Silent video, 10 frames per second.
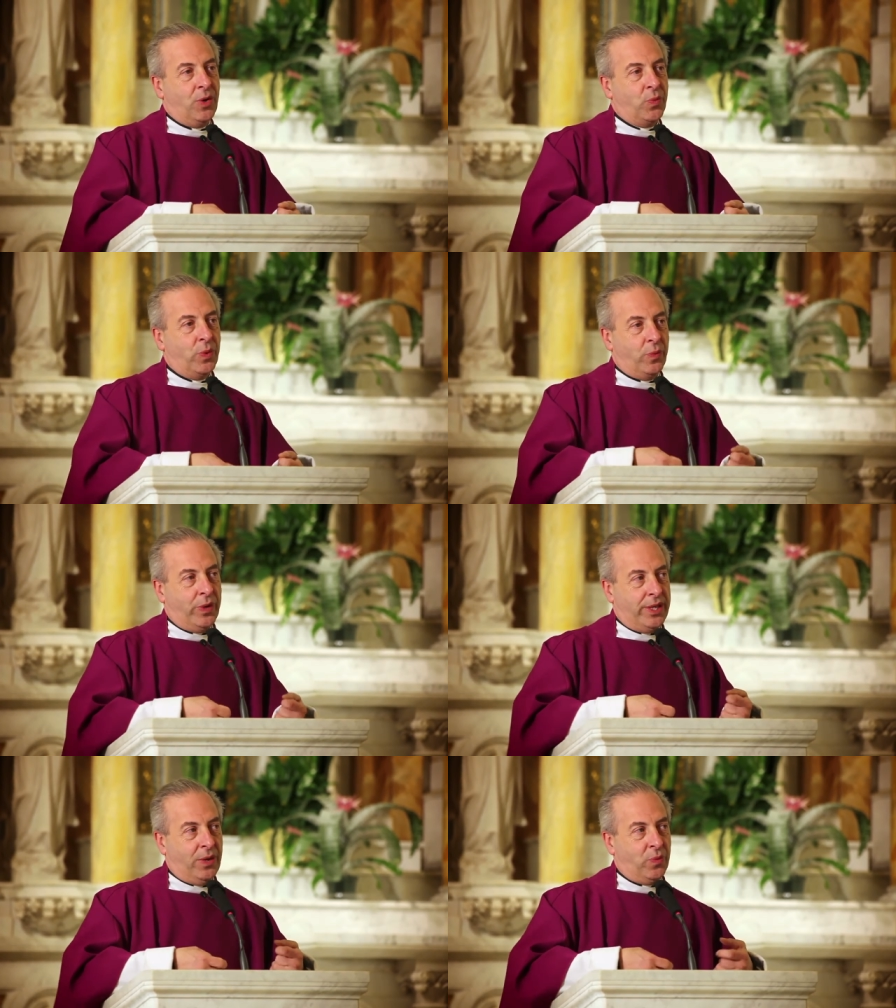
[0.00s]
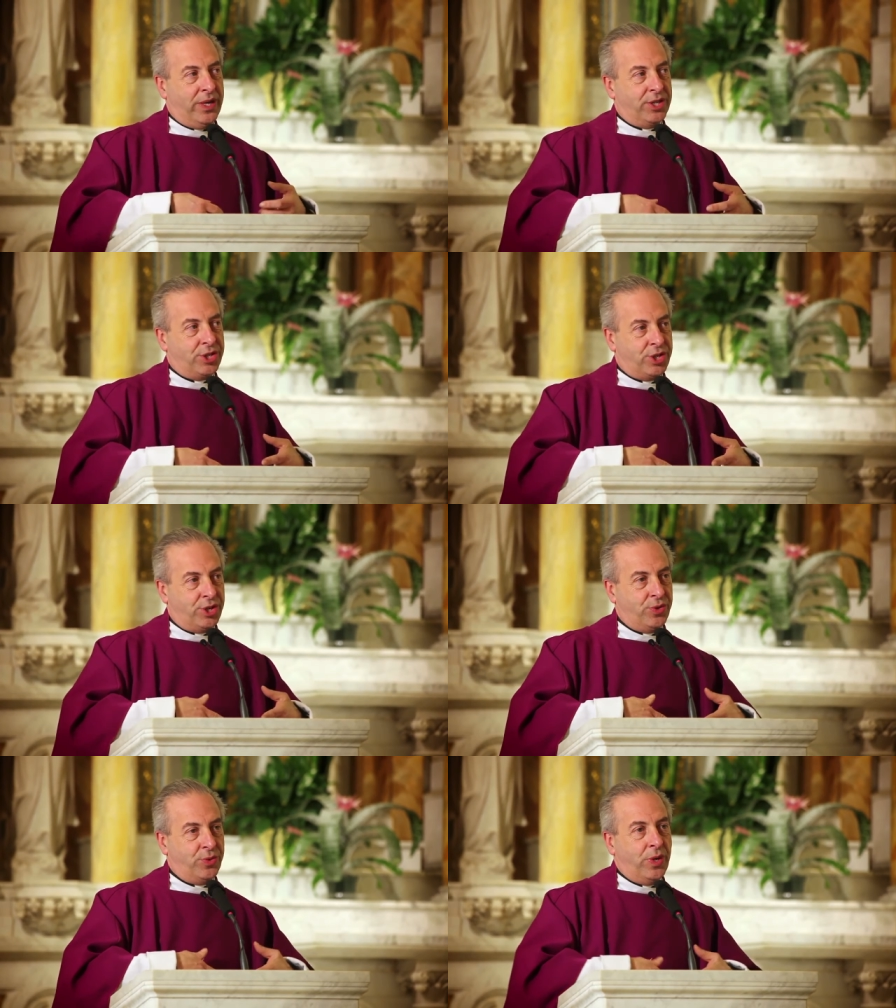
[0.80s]
When they went
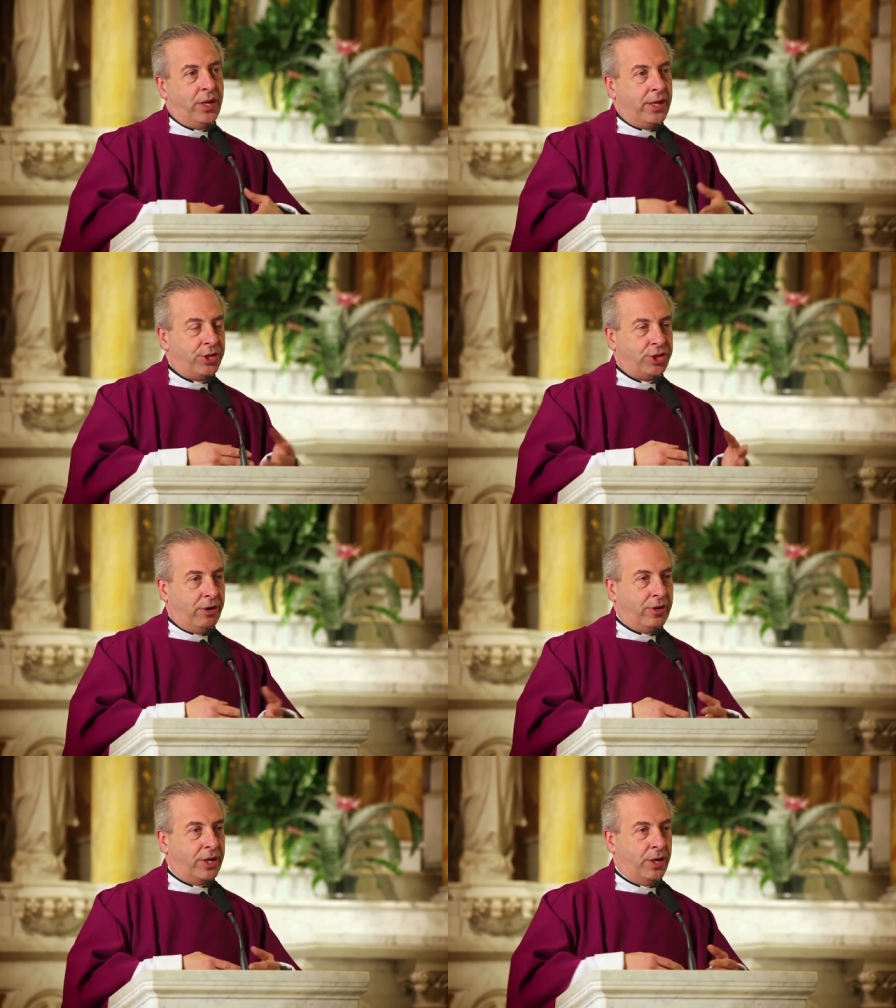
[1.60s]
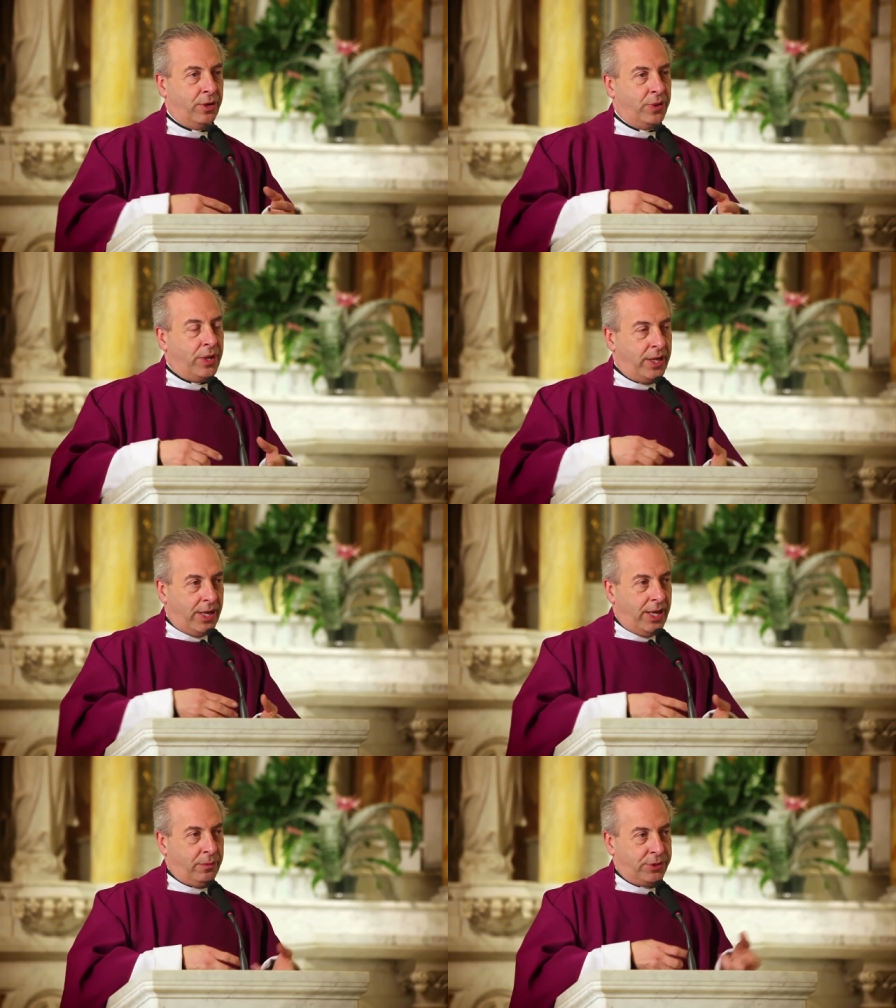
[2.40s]
to Jericho,
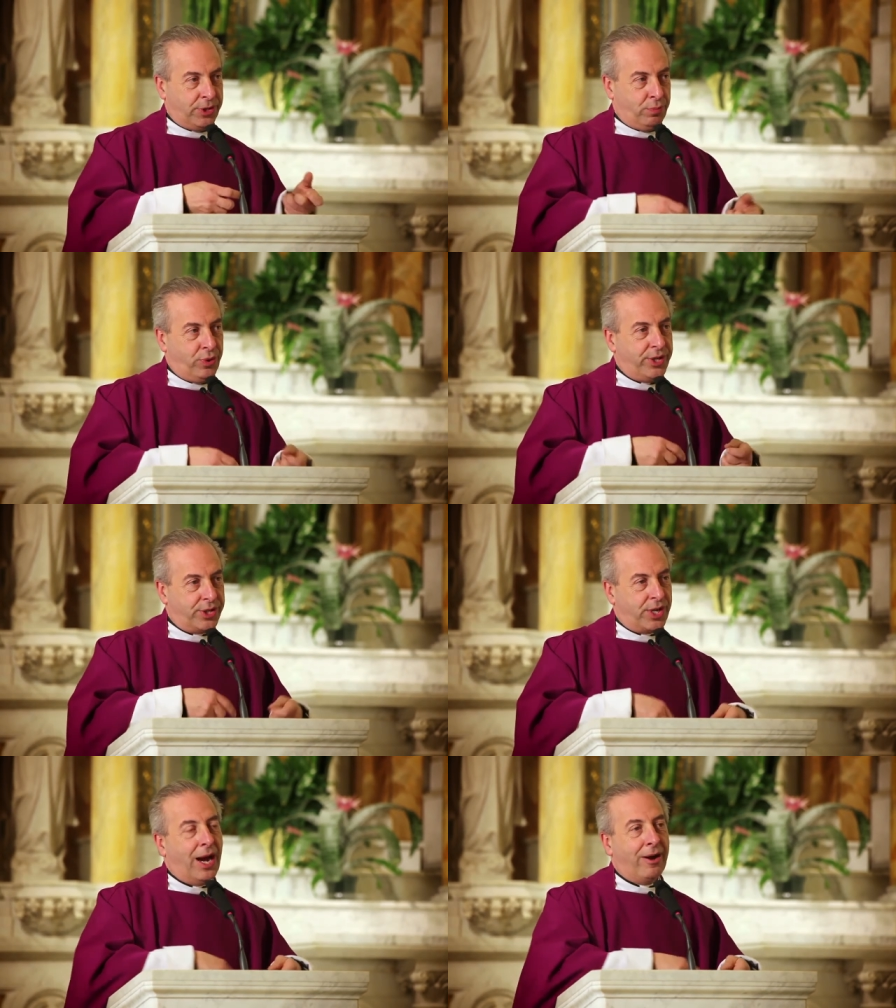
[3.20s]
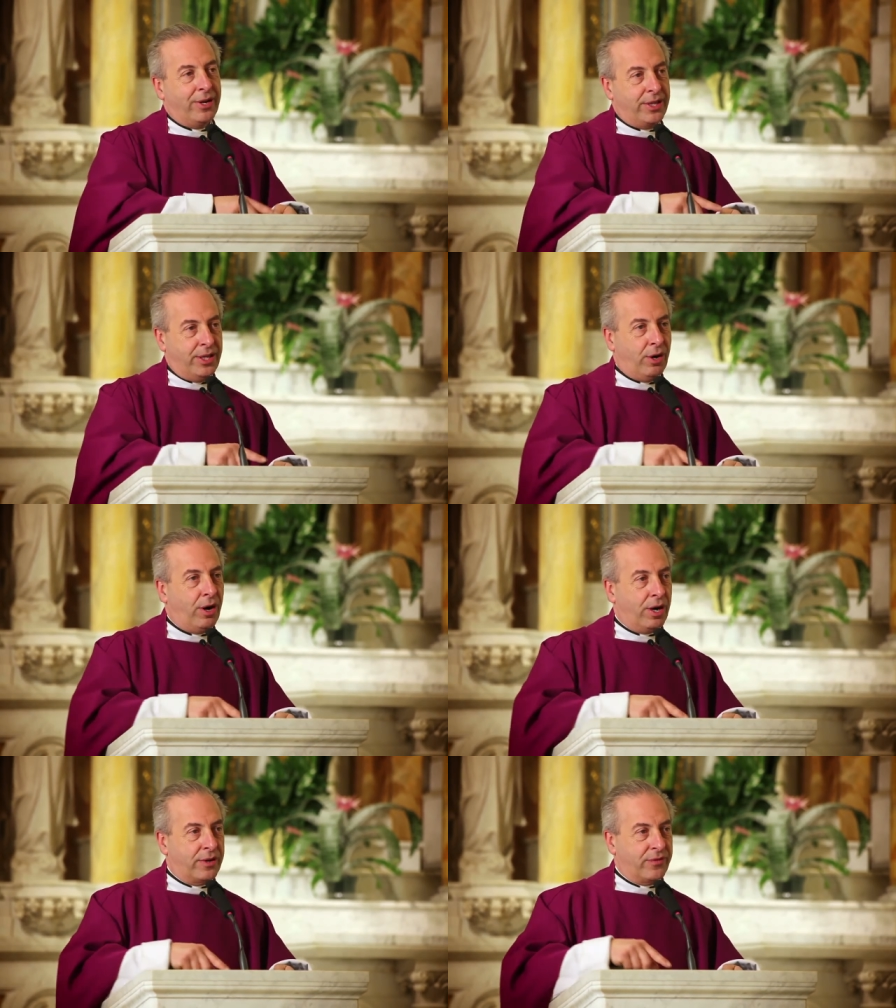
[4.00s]
it was the priests carrying the
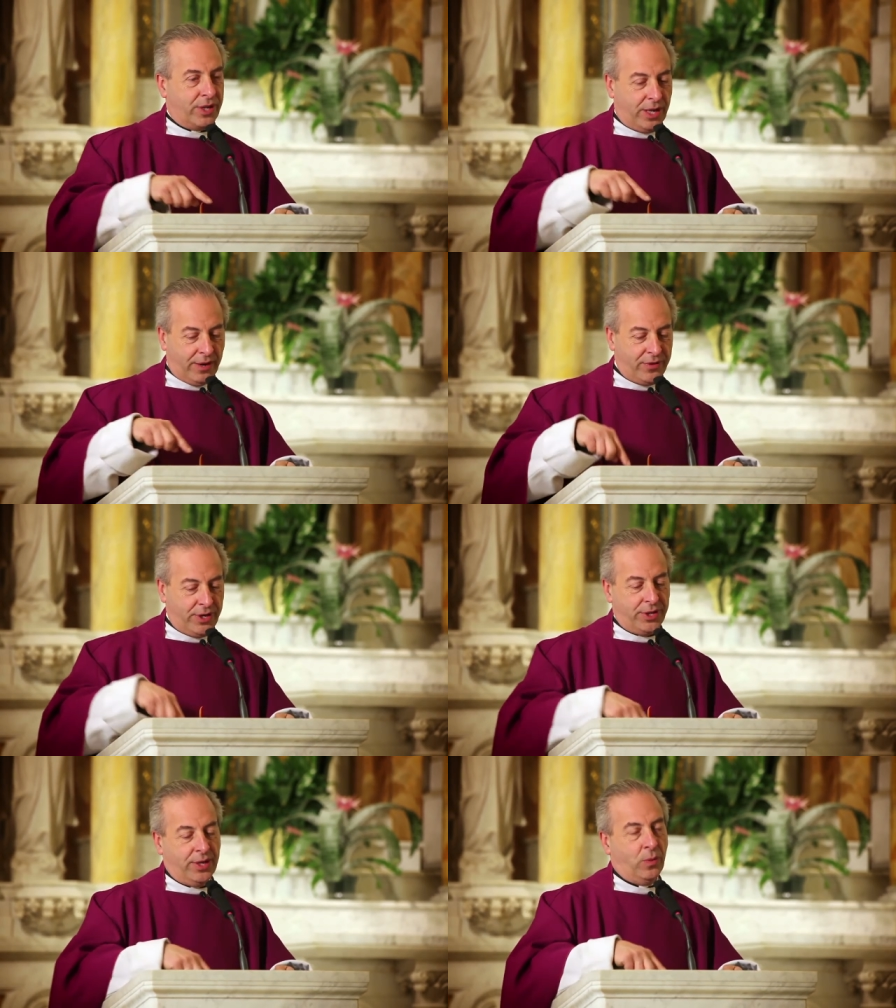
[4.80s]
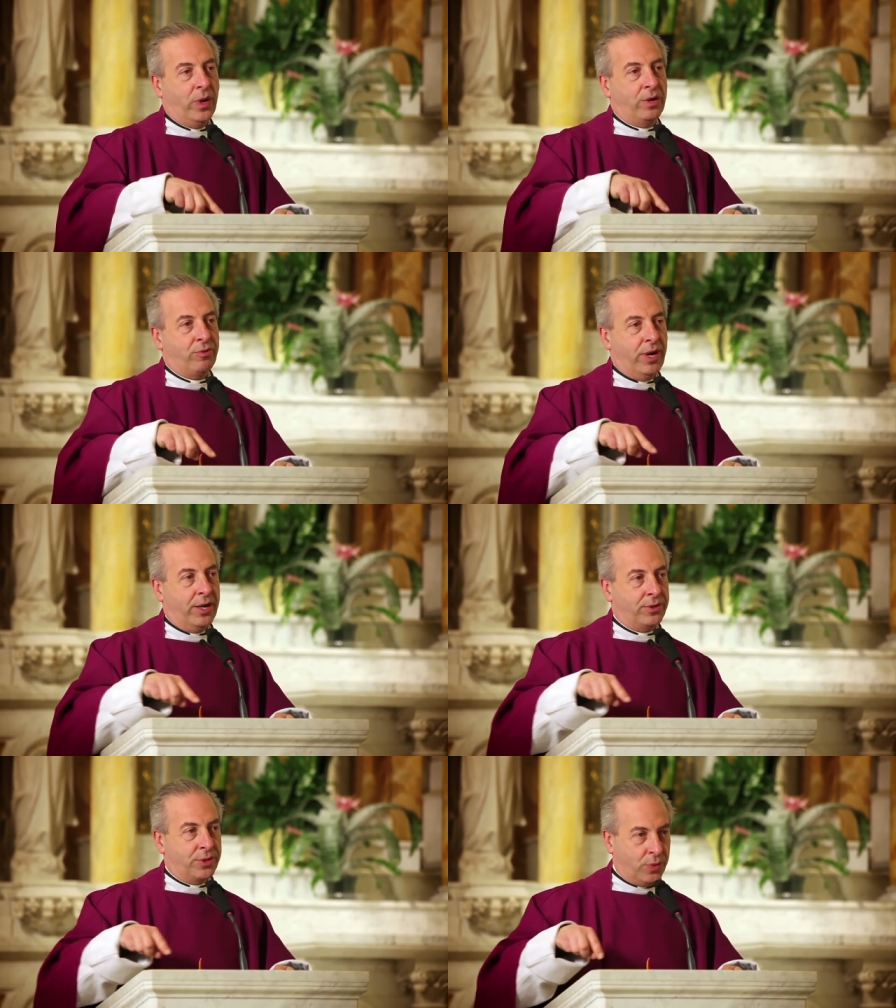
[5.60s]
Ark of the Covenant that went
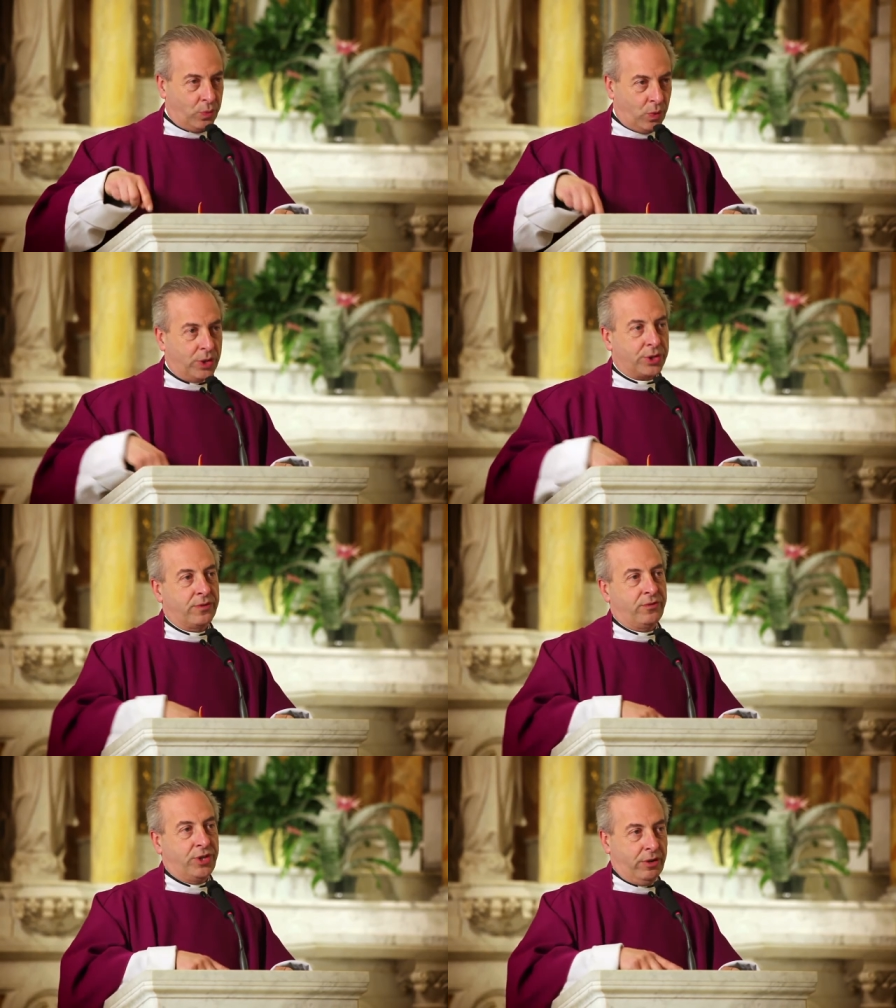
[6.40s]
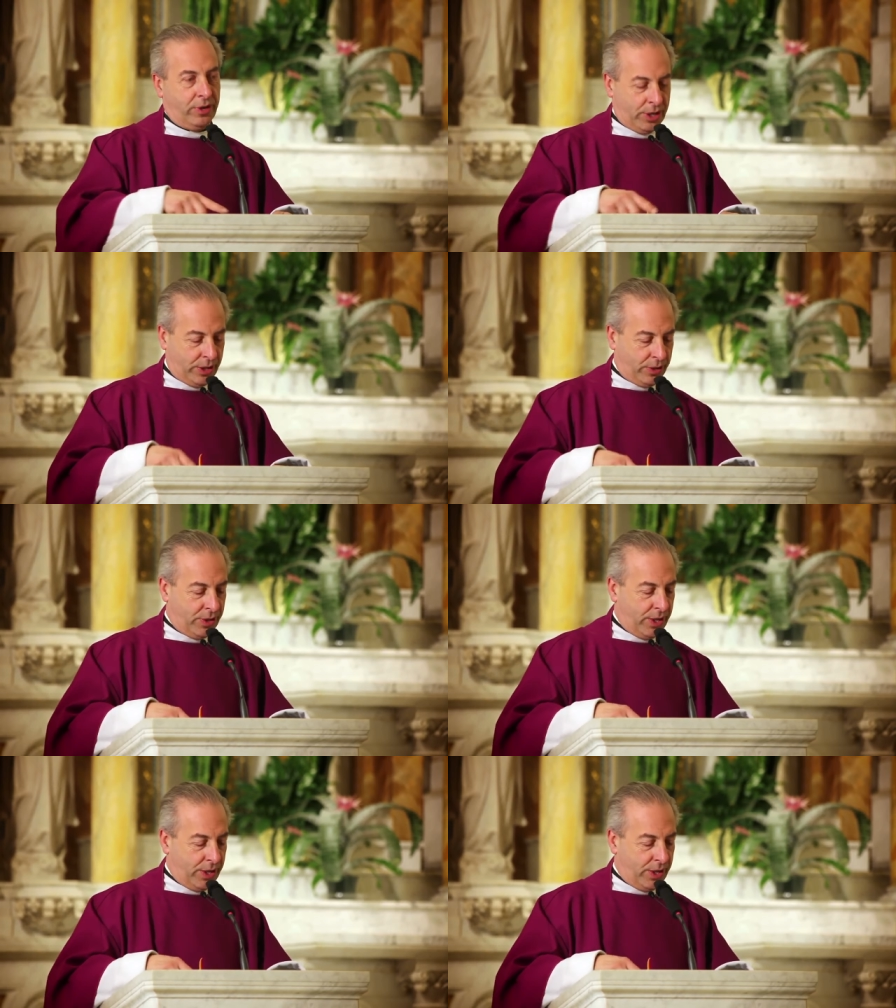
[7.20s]
around the walls of Jericho.